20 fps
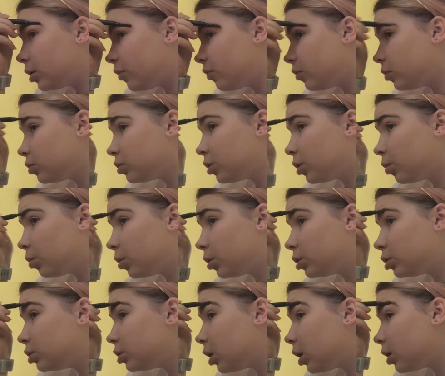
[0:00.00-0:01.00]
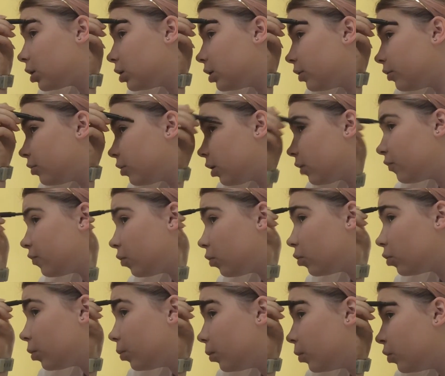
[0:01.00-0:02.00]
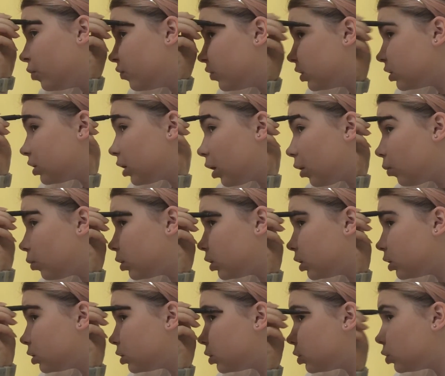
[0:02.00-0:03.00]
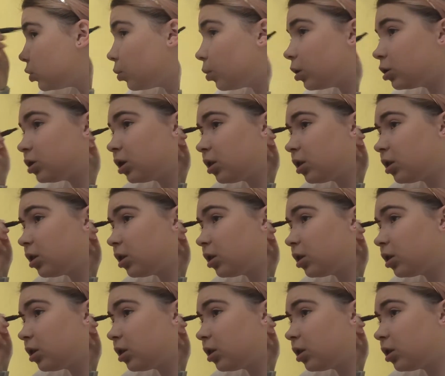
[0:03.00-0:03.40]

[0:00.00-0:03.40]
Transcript: I've also watched like near enough all the movies that I wanted to watch.